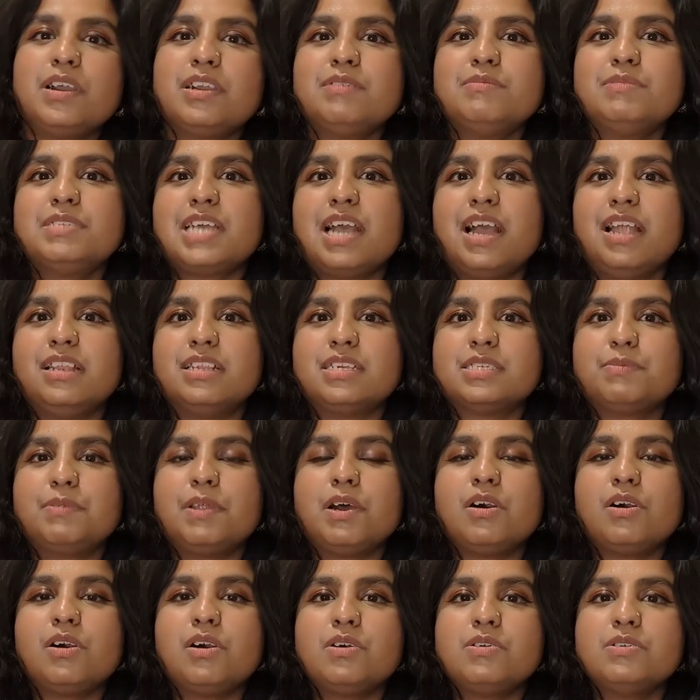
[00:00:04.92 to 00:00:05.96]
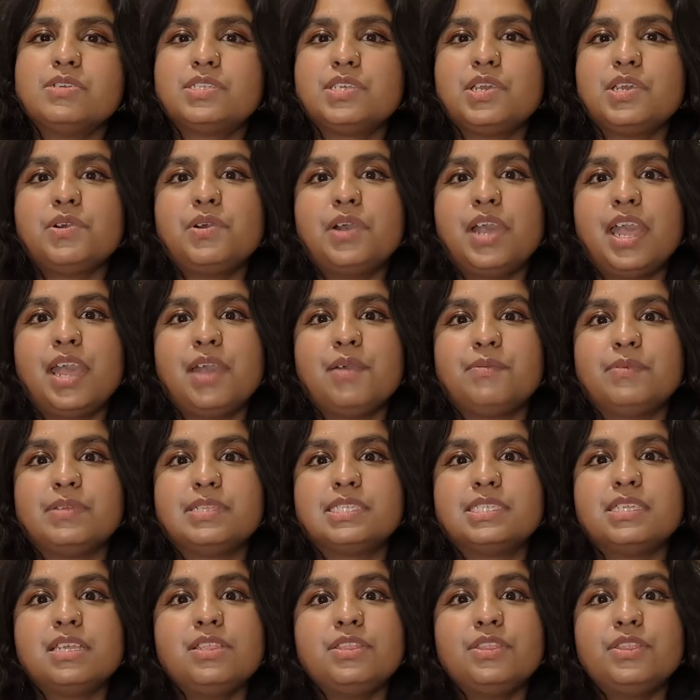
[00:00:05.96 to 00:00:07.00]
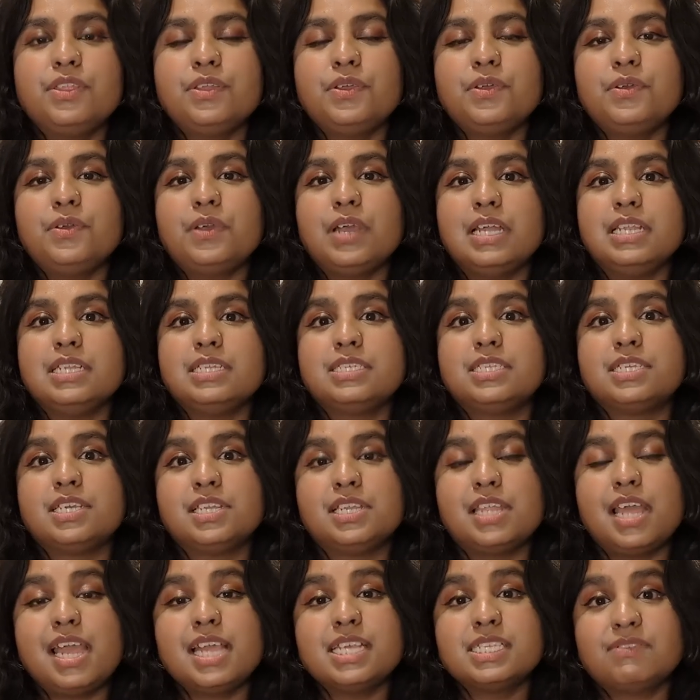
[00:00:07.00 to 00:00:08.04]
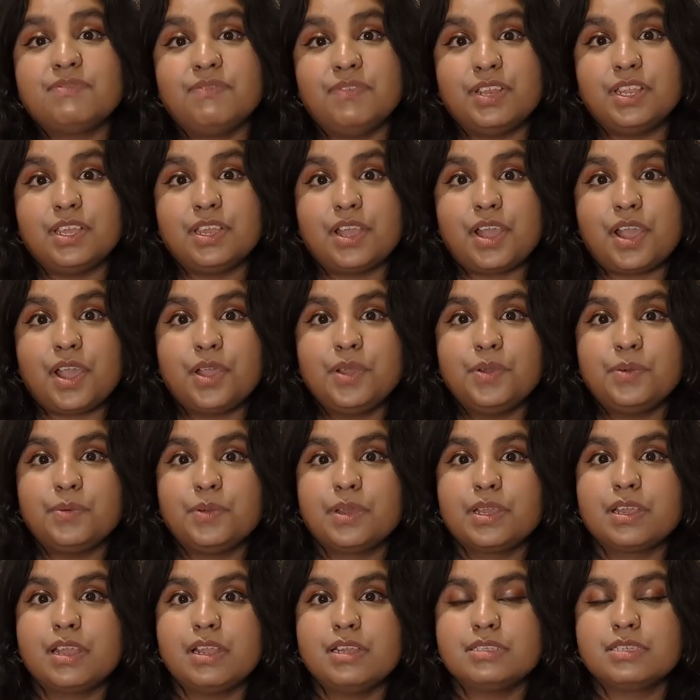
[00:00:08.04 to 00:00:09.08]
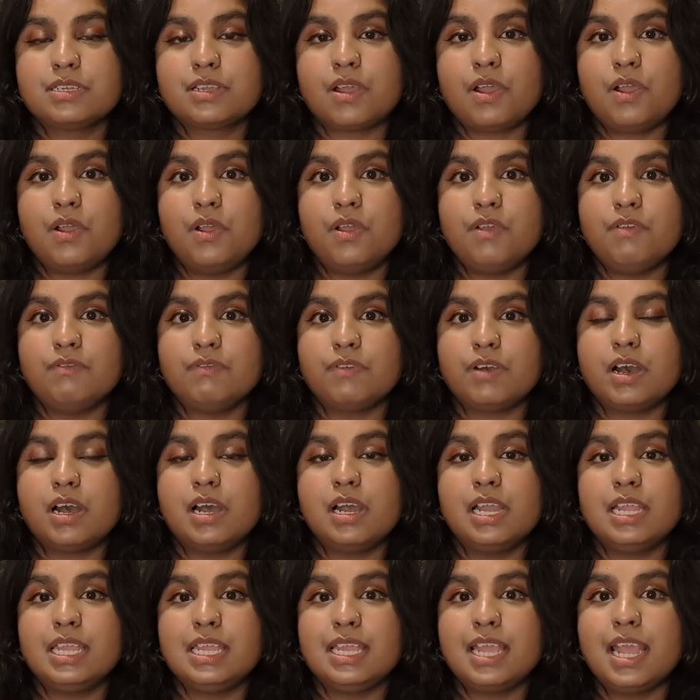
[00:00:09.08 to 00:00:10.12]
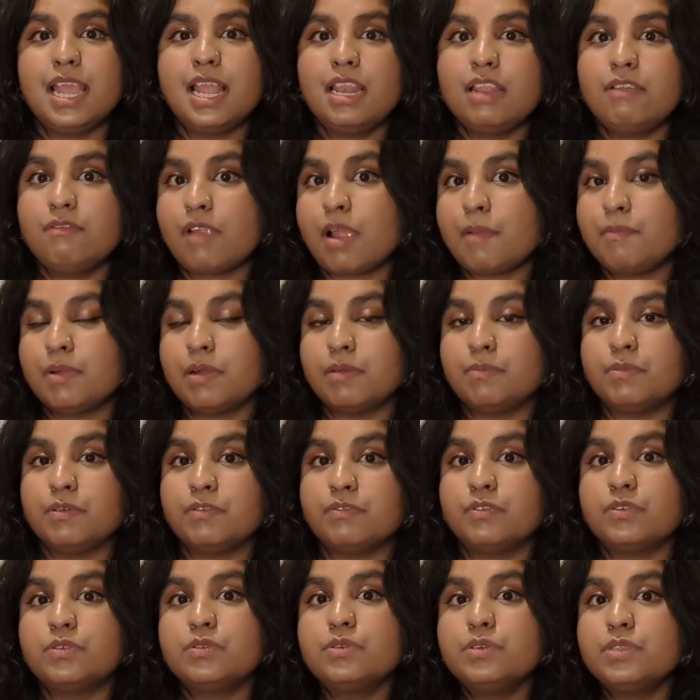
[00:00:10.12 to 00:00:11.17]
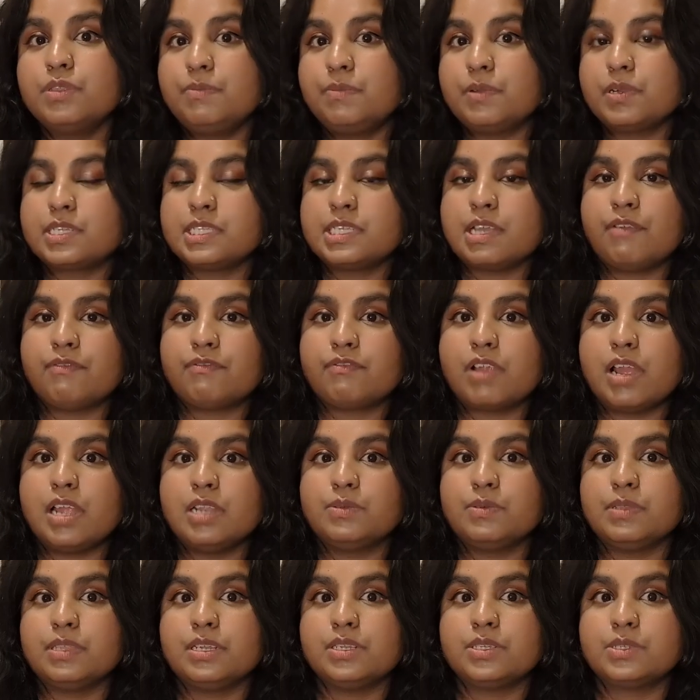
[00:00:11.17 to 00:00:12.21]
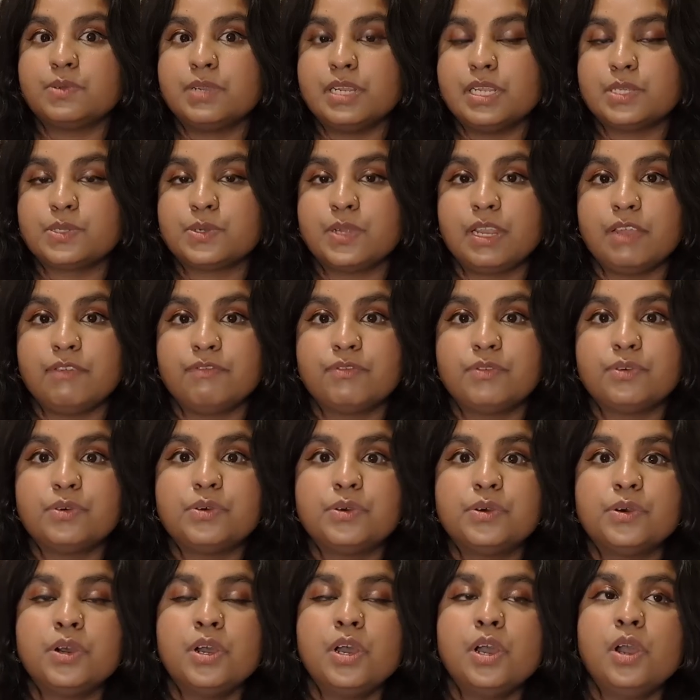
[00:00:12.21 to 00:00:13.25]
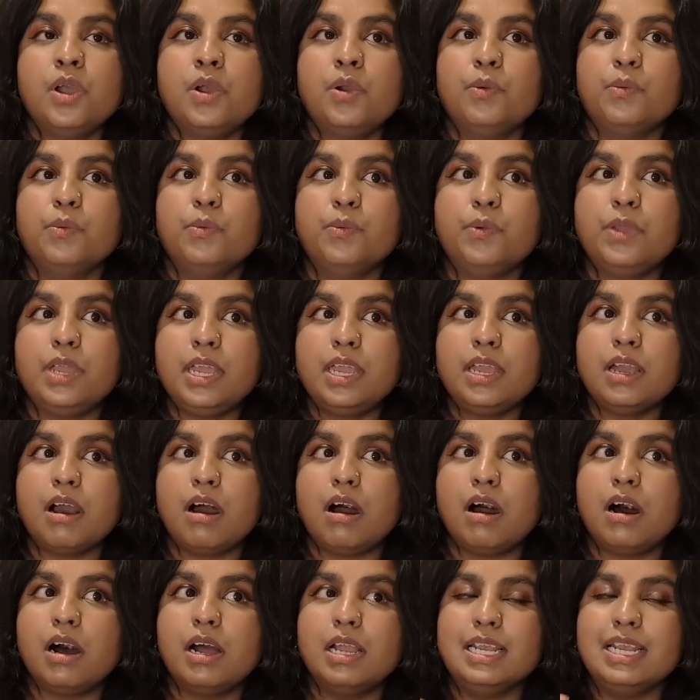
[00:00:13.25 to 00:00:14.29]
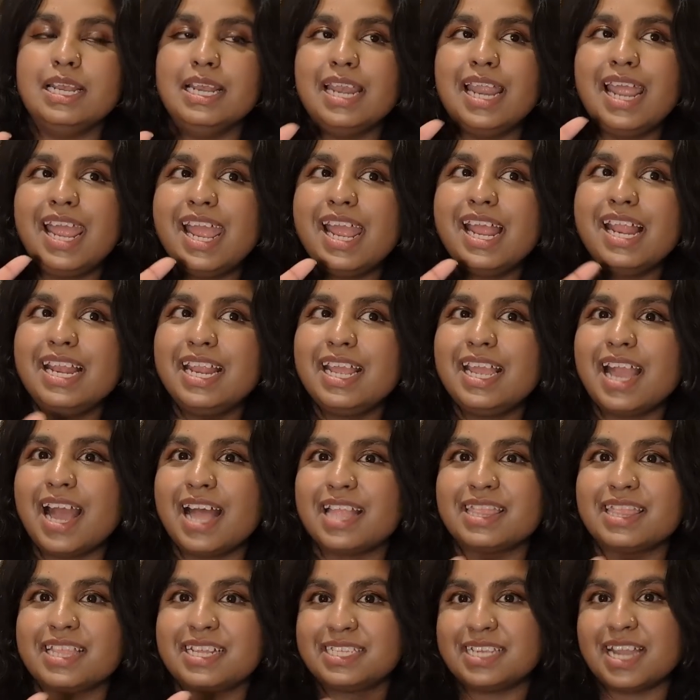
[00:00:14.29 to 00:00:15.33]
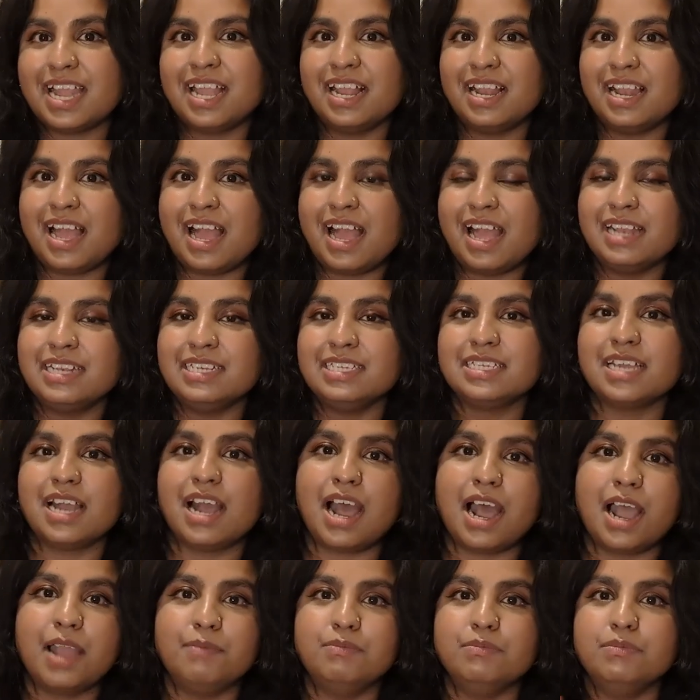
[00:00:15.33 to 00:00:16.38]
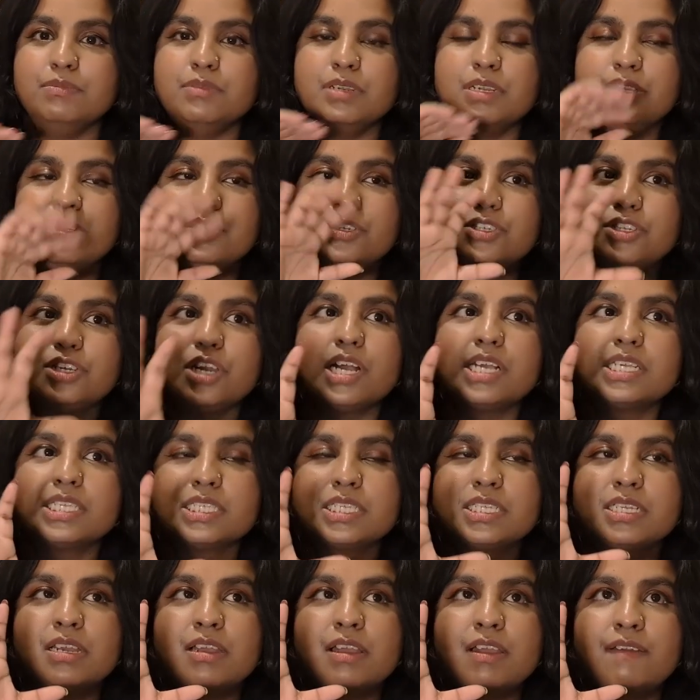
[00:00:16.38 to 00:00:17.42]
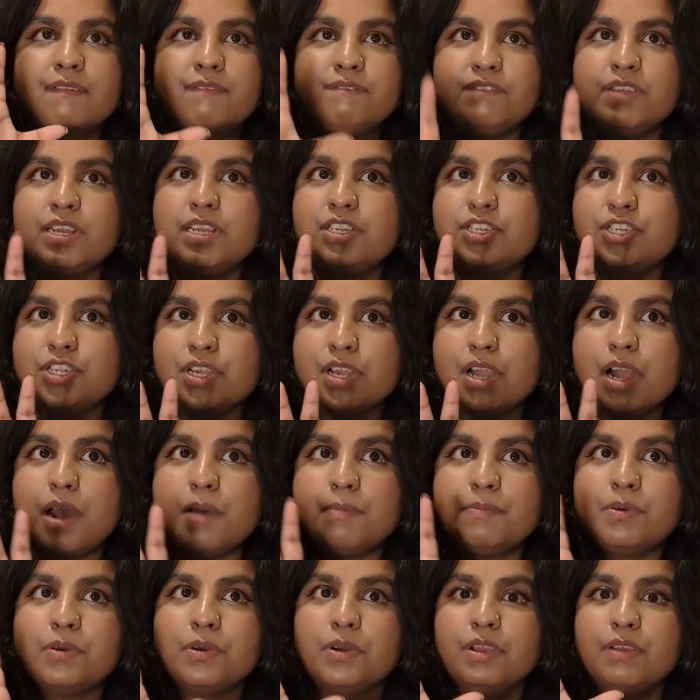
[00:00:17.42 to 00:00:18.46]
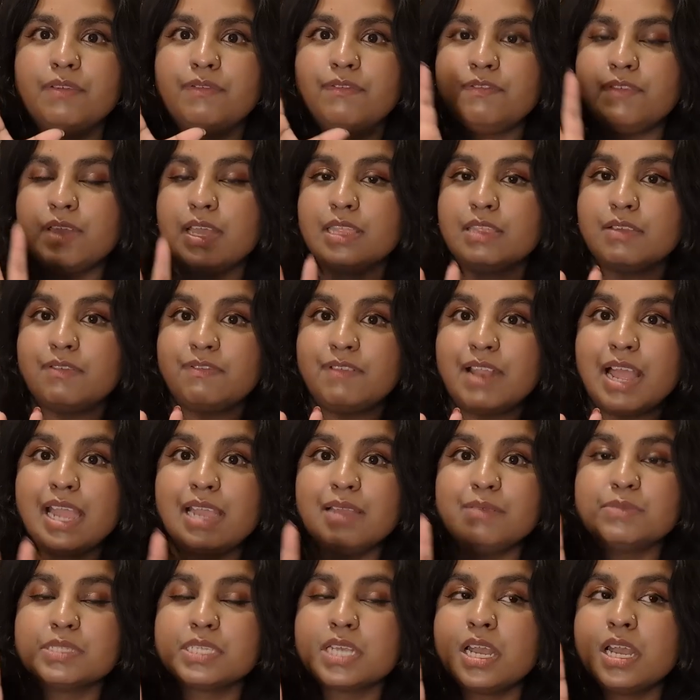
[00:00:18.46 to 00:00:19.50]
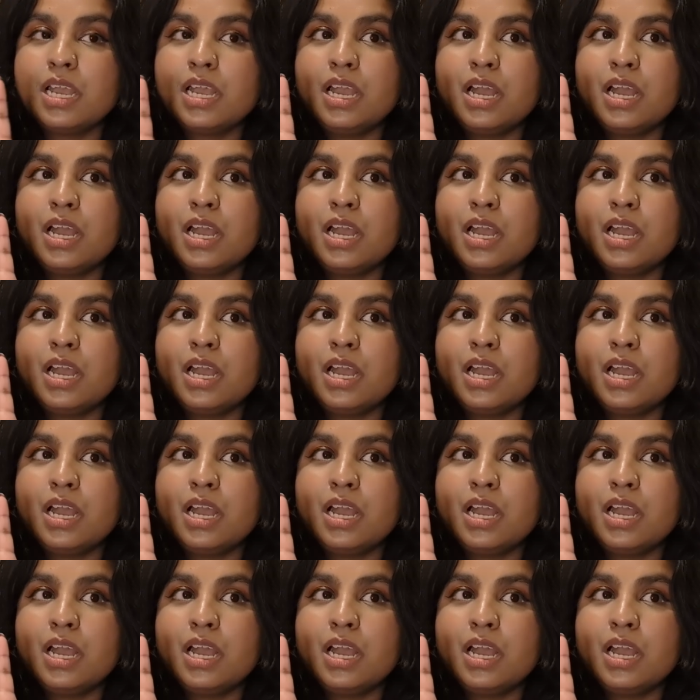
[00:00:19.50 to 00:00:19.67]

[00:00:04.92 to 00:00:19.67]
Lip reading: welcome to Endless Plot Holes. You're here with Sinthu. In today's video, we're going to go over a yearly wrap-up of all the books I've read within 2024. We are nearly at the tail end. I'm just finishing up on Fear the Flames.